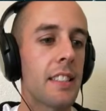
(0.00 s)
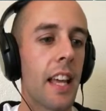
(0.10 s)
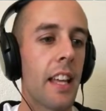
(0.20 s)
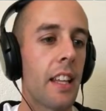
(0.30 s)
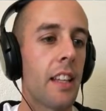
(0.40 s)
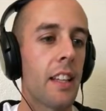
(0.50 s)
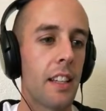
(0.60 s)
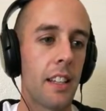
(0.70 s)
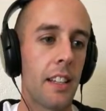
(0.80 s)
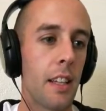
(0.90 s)
set
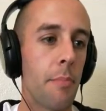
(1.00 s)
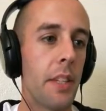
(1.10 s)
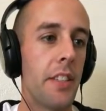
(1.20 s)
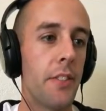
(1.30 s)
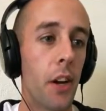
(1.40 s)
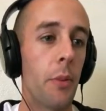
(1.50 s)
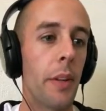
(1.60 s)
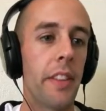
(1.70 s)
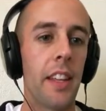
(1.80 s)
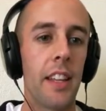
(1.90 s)
and be done
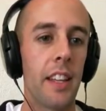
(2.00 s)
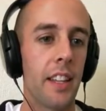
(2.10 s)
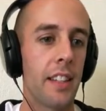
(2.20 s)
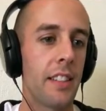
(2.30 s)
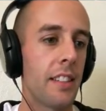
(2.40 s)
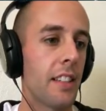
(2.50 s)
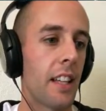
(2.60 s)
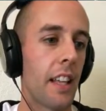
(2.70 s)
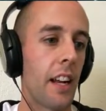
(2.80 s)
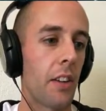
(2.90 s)
with it.
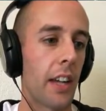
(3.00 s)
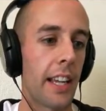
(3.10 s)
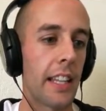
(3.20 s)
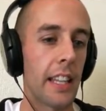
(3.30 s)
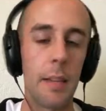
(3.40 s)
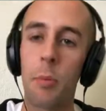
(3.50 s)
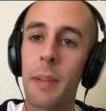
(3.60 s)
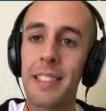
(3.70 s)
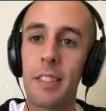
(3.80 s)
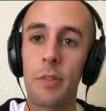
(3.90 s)
Now I can label
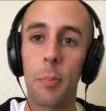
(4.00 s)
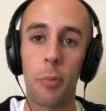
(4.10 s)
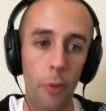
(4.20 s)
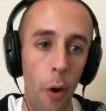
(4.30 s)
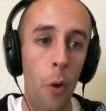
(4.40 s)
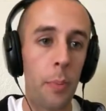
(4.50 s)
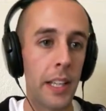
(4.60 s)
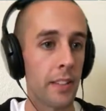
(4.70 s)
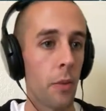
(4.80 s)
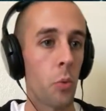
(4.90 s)
myself a pro
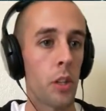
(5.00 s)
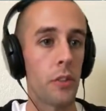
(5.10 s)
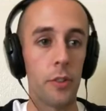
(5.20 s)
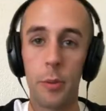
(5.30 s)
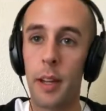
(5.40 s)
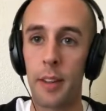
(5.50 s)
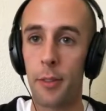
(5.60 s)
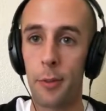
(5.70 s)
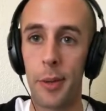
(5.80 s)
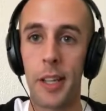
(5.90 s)
because I won 2 out of
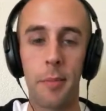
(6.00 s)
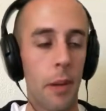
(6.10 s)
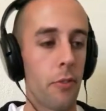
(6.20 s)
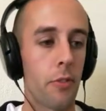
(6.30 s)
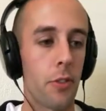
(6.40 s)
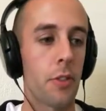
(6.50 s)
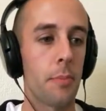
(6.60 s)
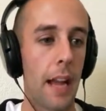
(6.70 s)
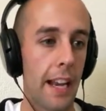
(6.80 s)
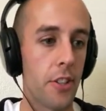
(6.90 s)
3 of my
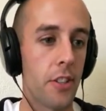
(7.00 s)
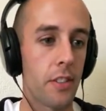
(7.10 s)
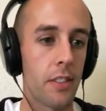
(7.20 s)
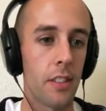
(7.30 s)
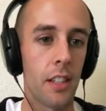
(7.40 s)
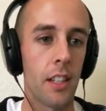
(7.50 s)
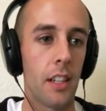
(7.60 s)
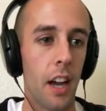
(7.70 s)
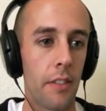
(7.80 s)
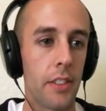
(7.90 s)
first matches.
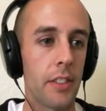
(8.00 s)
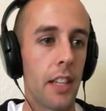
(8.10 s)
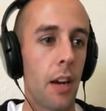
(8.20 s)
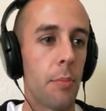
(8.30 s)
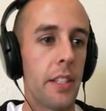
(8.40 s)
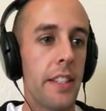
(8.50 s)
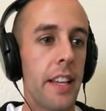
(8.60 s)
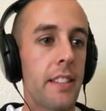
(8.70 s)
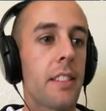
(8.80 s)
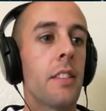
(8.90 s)
Obviously I'll be
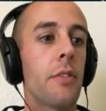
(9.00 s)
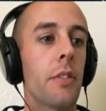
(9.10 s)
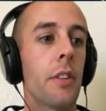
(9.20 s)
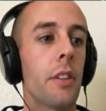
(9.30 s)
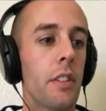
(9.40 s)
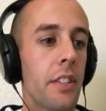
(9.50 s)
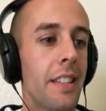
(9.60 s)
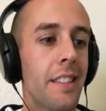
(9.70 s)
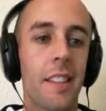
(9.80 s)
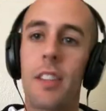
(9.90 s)
destined for
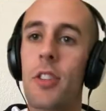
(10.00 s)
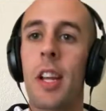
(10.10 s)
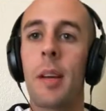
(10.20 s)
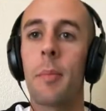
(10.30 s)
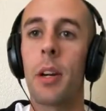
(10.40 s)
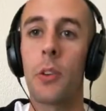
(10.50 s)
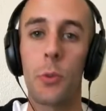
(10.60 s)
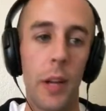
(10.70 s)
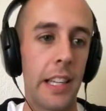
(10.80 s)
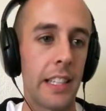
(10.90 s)
Disc Jam
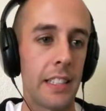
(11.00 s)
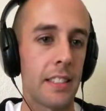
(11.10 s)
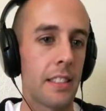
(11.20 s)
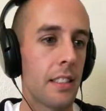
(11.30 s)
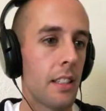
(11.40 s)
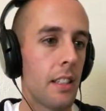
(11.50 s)
greatness.